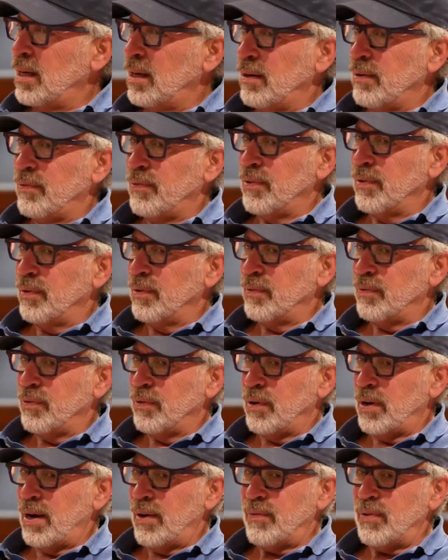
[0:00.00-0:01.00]

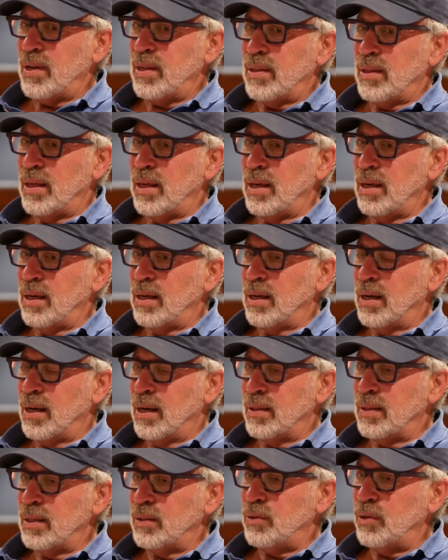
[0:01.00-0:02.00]
For everything
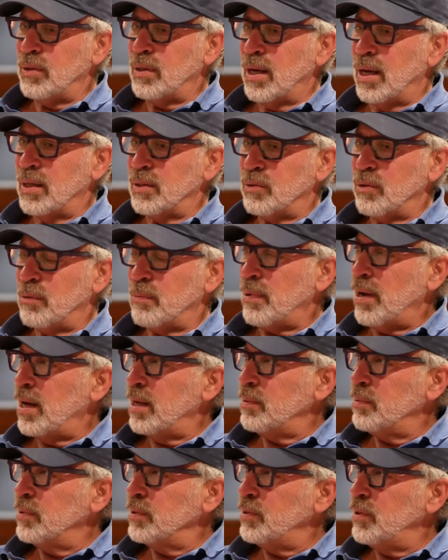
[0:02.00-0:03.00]
that you guys are about
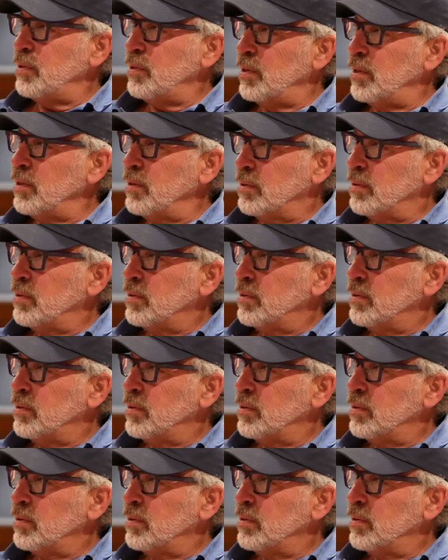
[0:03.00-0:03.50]
and what you do.